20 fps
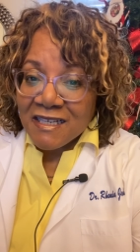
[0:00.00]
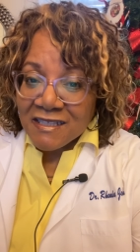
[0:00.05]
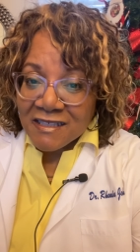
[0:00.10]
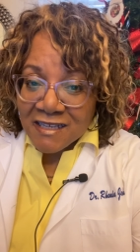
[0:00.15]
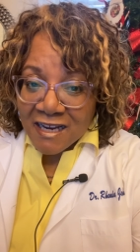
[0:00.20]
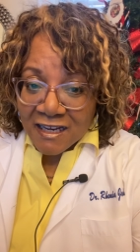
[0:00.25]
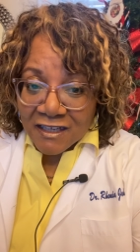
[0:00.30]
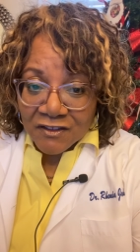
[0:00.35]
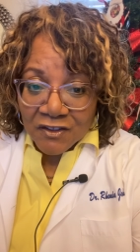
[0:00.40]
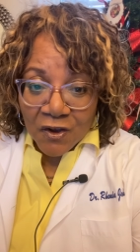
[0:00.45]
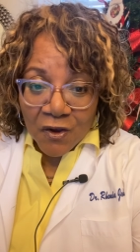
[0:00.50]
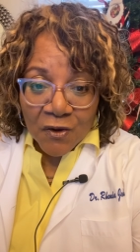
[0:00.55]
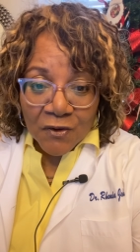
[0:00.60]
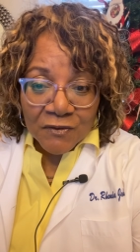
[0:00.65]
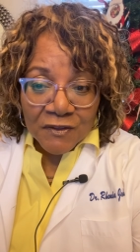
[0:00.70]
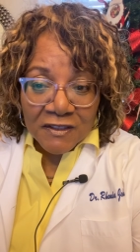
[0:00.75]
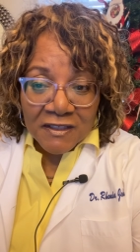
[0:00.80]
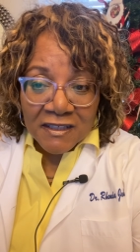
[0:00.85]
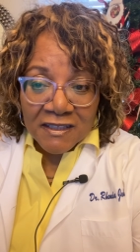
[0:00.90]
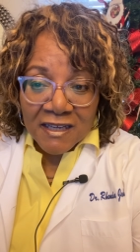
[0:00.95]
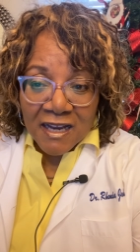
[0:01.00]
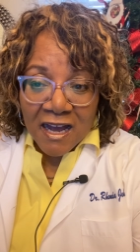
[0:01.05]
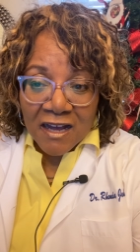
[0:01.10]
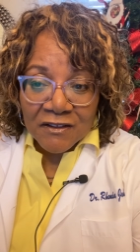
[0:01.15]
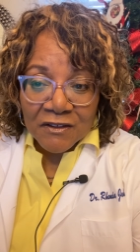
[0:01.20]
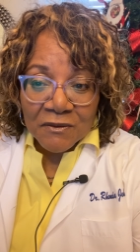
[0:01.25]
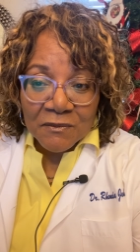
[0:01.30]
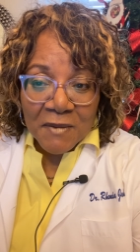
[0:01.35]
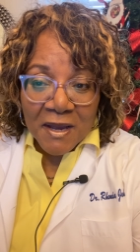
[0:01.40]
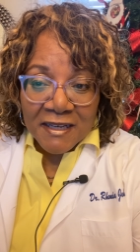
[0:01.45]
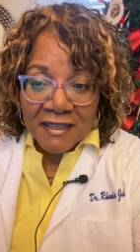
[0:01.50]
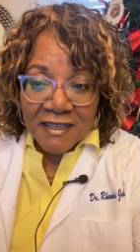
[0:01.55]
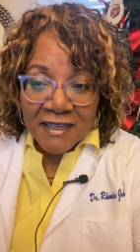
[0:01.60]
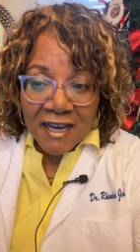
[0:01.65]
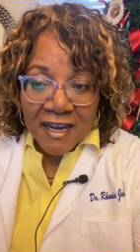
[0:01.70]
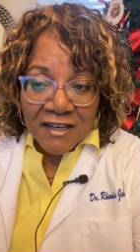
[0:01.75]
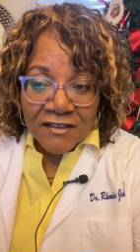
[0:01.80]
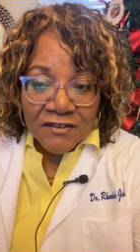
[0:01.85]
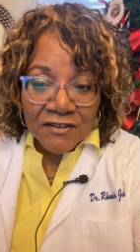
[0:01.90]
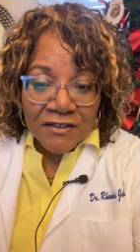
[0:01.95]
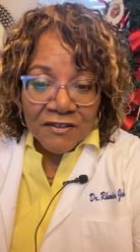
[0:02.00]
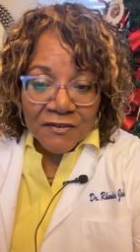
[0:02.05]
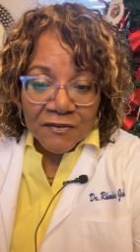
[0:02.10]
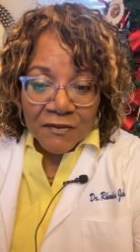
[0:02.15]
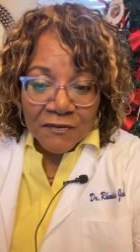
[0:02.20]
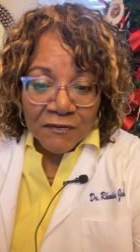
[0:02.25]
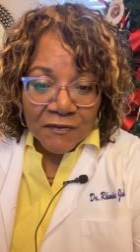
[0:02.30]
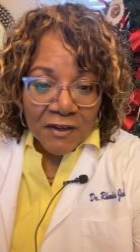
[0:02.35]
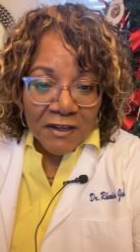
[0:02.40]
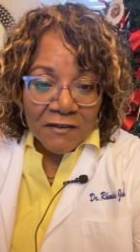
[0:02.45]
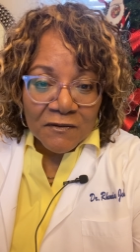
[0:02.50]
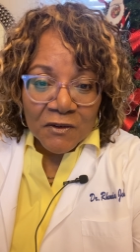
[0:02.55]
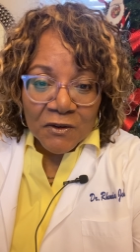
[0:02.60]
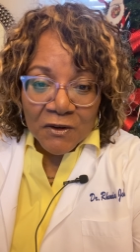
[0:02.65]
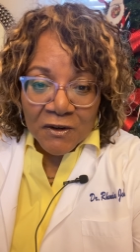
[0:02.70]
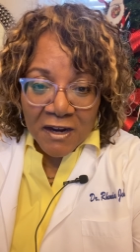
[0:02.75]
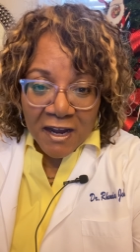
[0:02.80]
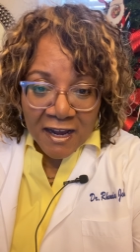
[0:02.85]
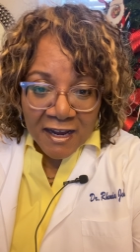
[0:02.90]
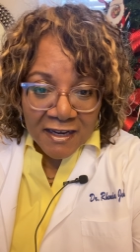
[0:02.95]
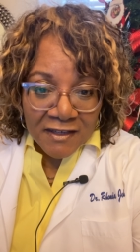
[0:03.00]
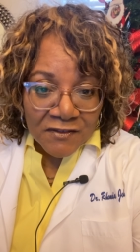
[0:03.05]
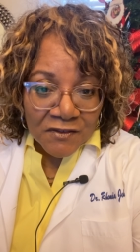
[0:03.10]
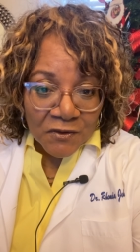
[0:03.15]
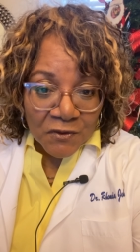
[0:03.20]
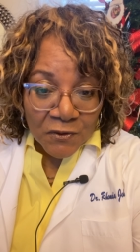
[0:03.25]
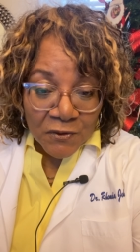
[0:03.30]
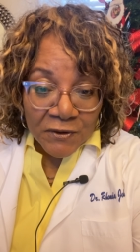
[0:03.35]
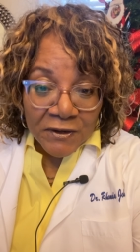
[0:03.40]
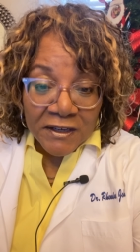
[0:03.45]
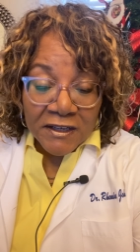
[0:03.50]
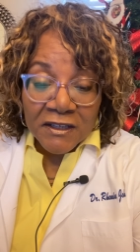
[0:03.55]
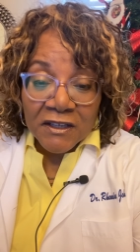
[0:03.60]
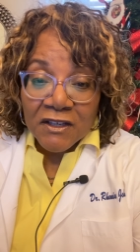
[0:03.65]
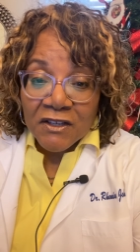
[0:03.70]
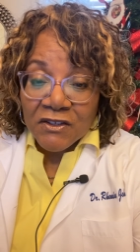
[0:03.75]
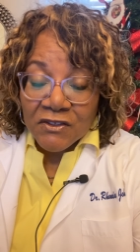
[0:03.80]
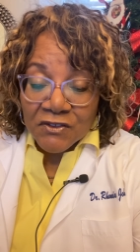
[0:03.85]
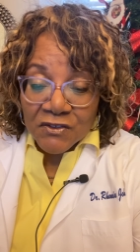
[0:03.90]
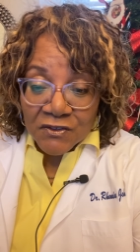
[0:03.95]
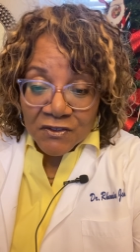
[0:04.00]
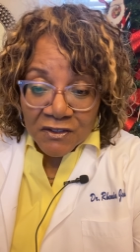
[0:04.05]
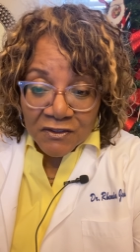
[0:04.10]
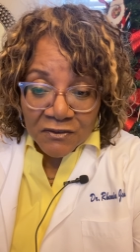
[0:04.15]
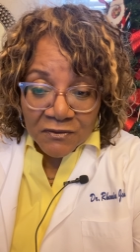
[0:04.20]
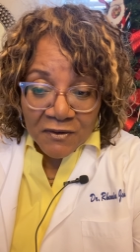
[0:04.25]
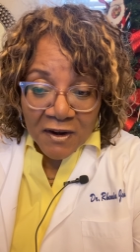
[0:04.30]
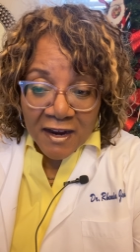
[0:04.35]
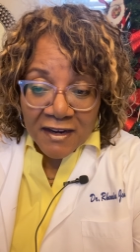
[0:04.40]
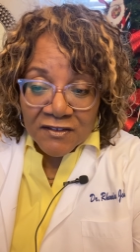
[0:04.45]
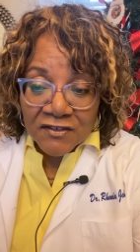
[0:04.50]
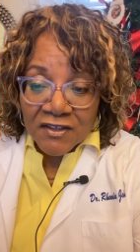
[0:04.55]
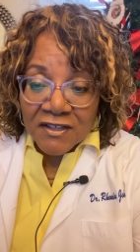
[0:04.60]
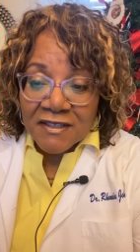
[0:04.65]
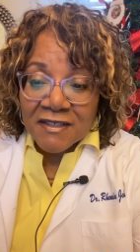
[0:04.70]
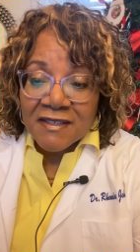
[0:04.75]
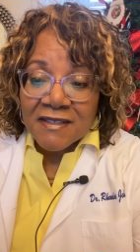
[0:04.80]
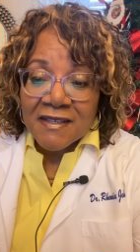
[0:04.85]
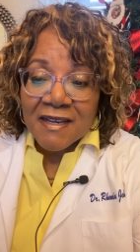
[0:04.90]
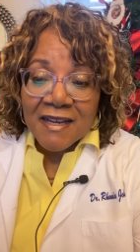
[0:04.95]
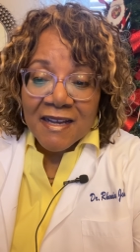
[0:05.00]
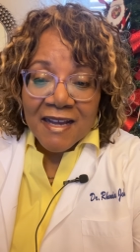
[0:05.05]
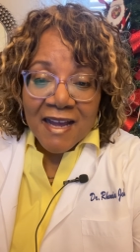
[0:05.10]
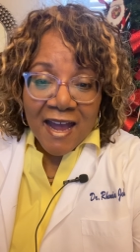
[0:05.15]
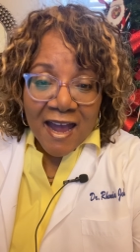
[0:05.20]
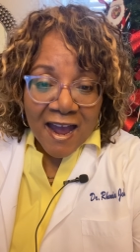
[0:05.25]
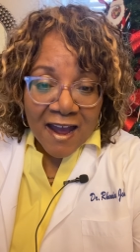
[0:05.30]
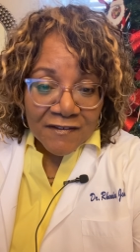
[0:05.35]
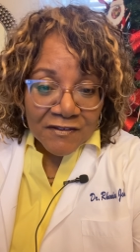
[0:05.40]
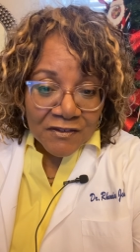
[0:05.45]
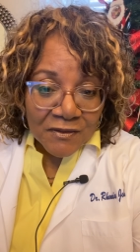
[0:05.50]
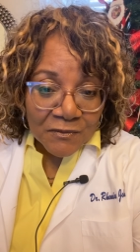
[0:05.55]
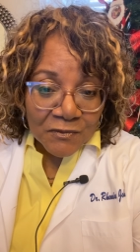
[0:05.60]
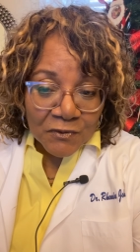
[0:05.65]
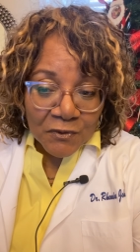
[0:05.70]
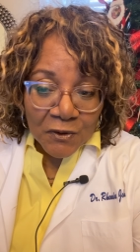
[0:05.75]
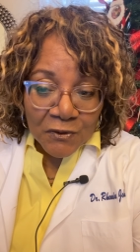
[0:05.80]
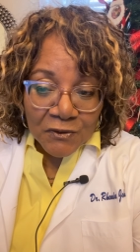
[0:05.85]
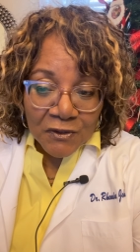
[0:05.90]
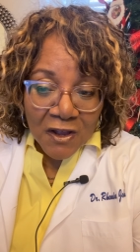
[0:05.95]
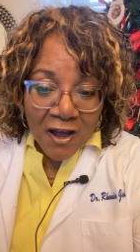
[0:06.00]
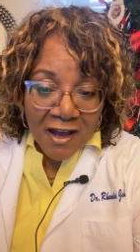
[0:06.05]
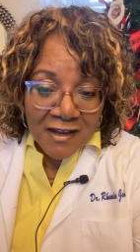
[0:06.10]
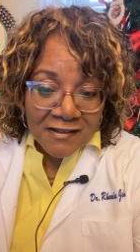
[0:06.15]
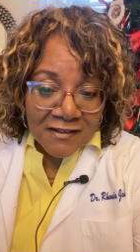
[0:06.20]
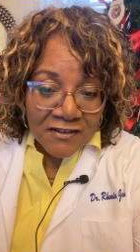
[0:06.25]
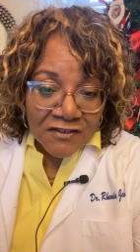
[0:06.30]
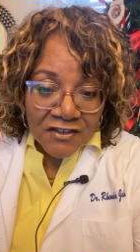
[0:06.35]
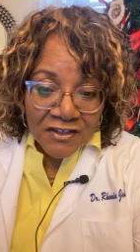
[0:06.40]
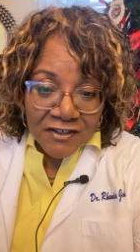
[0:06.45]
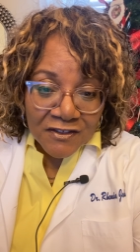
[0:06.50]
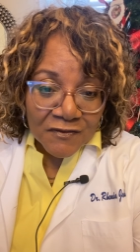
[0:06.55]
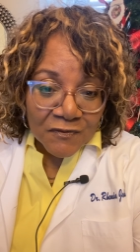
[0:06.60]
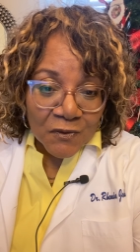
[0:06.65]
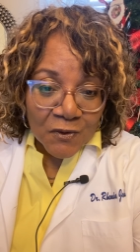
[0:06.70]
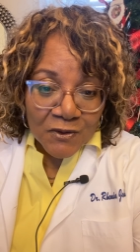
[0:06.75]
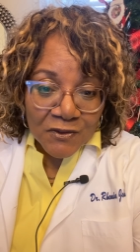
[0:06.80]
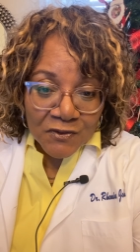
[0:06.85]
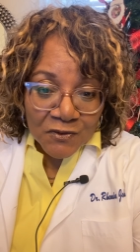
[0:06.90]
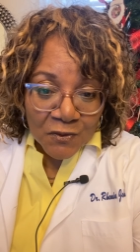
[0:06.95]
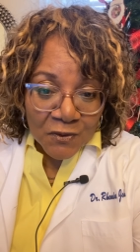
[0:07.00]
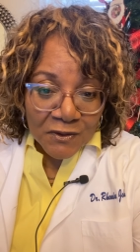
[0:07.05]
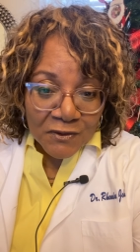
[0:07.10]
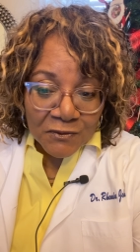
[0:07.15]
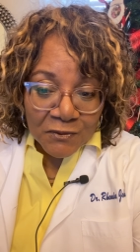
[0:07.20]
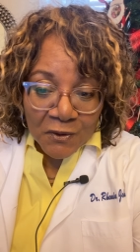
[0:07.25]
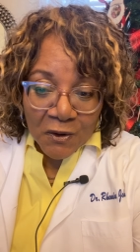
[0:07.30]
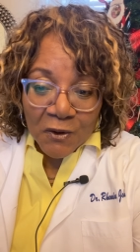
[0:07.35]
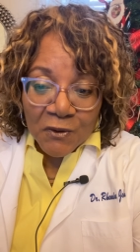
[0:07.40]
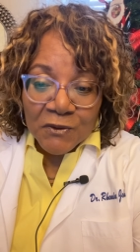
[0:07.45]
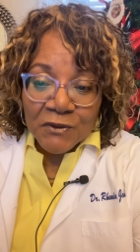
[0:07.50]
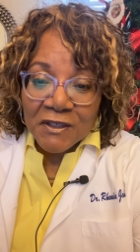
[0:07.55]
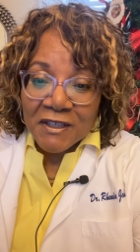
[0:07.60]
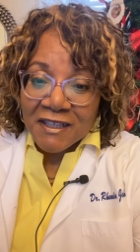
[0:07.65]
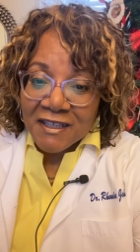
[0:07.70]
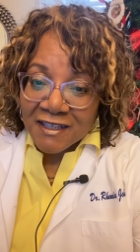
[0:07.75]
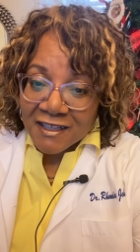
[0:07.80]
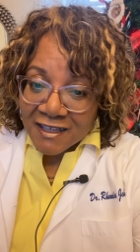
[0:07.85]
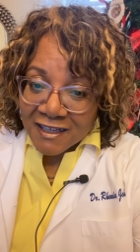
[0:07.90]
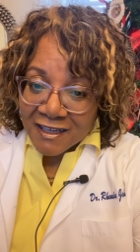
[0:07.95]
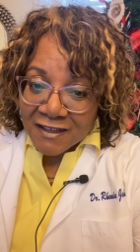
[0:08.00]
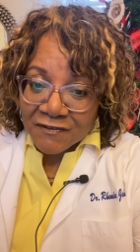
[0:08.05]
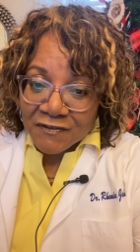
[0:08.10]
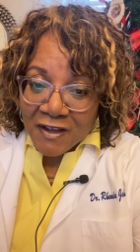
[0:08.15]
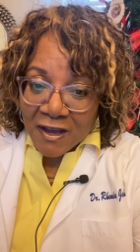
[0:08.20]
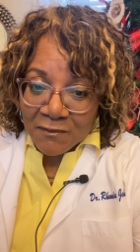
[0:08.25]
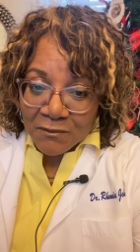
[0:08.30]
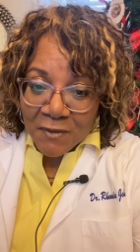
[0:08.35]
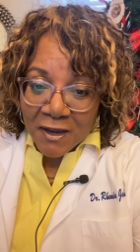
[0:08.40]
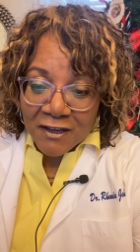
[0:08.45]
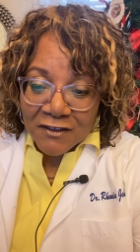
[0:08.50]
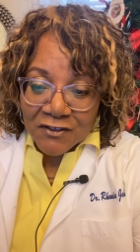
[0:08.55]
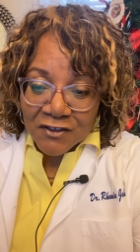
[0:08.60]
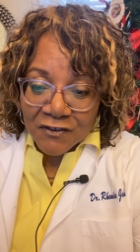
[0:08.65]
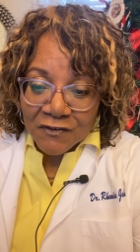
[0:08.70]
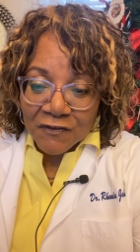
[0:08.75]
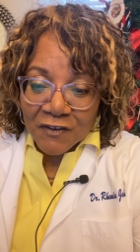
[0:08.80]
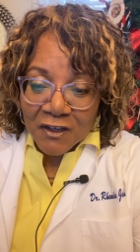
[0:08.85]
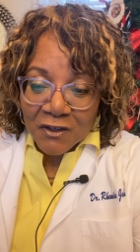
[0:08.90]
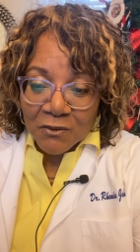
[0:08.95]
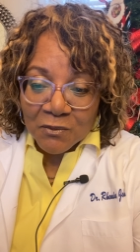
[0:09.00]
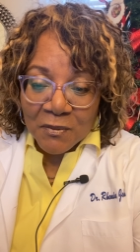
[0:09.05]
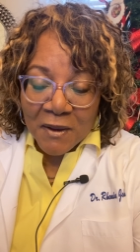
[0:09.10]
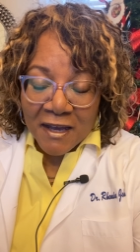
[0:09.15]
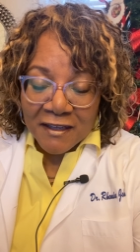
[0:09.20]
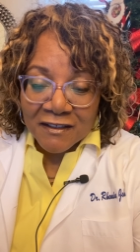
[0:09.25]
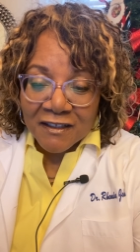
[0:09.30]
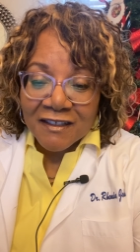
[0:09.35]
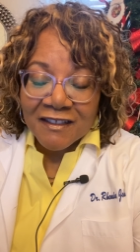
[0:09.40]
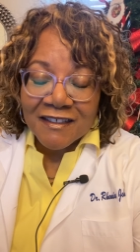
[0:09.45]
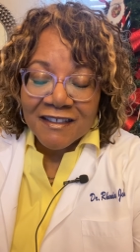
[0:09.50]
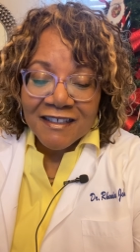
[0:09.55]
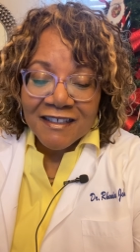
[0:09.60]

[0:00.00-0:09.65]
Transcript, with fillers: Take the over the counter medications for fever or aches according to the directions. Have some throat lozenges for sore throat if that makes you feel better.